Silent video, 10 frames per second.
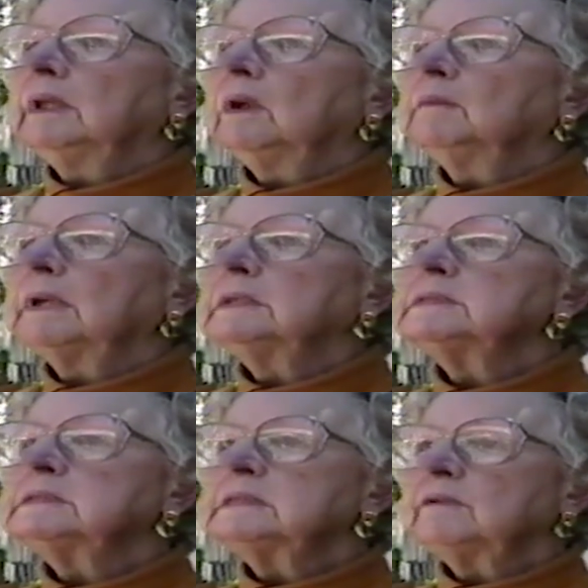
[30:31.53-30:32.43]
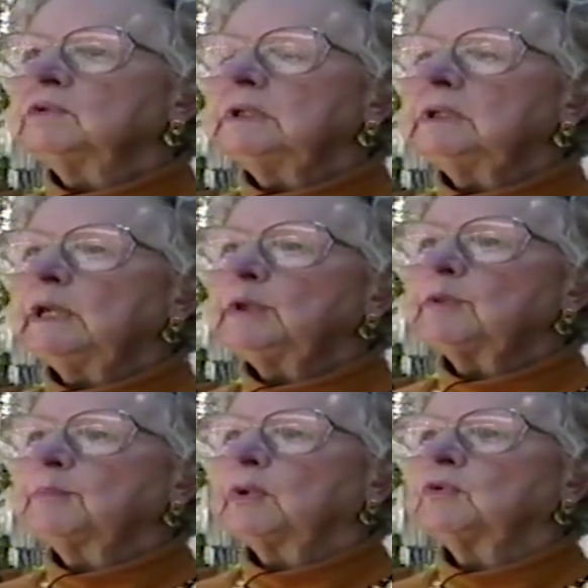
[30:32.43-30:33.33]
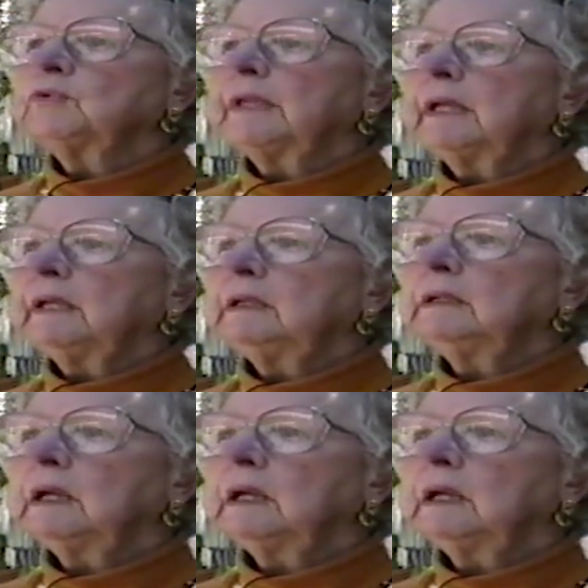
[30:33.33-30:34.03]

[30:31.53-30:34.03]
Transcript: on my 78th birthday,